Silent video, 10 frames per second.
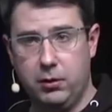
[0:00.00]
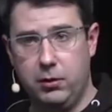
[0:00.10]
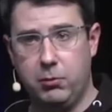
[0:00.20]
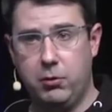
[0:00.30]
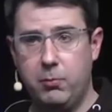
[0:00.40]

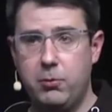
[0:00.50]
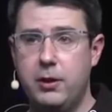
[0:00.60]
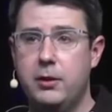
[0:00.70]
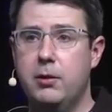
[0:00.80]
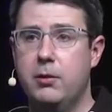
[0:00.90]
um,
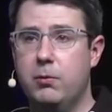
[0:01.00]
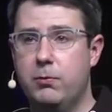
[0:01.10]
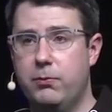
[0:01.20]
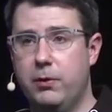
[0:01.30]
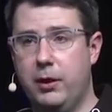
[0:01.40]
collaborating
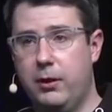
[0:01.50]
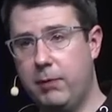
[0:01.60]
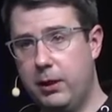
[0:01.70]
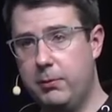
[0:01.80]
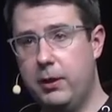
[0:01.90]
with
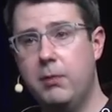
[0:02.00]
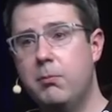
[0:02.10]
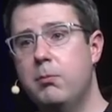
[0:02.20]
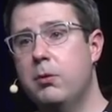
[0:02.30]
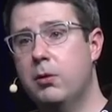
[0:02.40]
um,
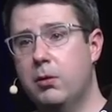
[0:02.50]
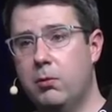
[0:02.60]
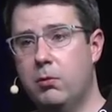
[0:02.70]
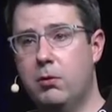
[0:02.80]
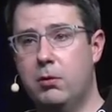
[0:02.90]
IBM
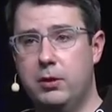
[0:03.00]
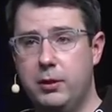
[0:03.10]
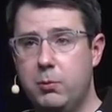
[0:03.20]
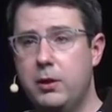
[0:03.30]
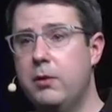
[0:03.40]
uh, or
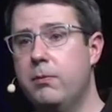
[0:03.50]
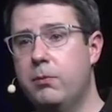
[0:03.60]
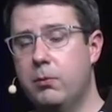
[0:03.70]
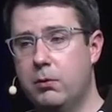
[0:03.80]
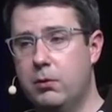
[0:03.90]

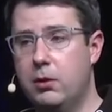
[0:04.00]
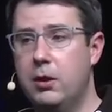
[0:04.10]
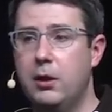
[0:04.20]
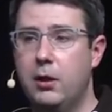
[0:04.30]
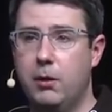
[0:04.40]
D-Wave or
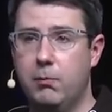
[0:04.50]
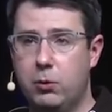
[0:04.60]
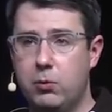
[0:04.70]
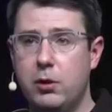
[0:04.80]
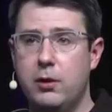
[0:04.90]

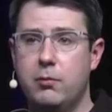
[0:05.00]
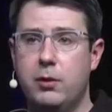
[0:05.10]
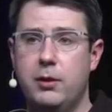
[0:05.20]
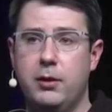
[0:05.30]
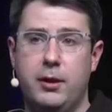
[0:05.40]
um, Google as
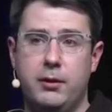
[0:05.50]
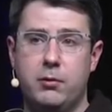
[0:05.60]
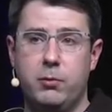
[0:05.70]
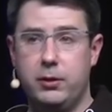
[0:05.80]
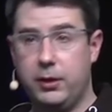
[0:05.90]
well, and I
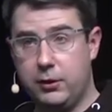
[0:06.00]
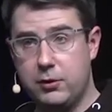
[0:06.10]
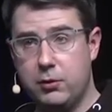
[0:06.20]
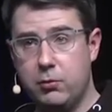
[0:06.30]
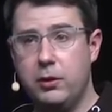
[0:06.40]
ask what they're
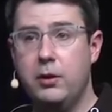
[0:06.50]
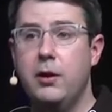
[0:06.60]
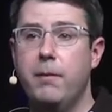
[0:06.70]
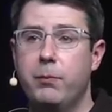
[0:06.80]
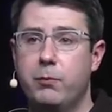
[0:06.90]
actually doing
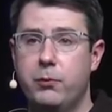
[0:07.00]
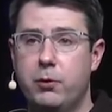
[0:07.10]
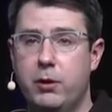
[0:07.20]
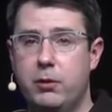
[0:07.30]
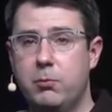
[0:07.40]
with
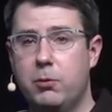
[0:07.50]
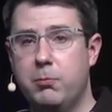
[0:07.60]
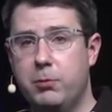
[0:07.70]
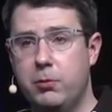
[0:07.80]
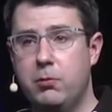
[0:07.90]
the quantum
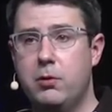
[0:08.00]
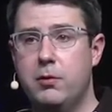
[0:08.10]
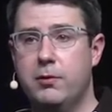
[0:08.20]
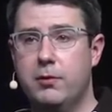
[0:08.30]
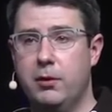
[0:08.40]

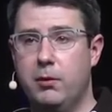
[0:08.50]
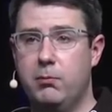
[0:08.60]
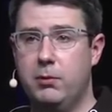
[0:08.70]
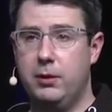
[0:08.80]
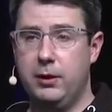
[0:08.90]
computers.
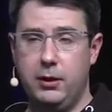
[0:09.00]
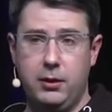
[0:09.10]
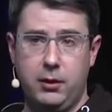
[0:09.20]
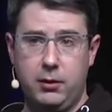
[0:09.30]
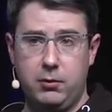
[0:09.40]
Um,
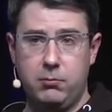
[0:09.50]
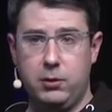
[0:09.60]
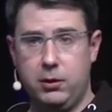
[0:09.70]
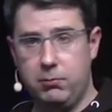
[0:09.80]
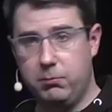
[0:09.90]
they are
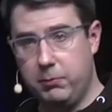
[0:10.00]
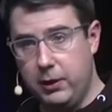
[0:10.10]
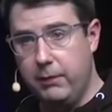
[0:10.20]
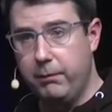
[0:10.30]
um,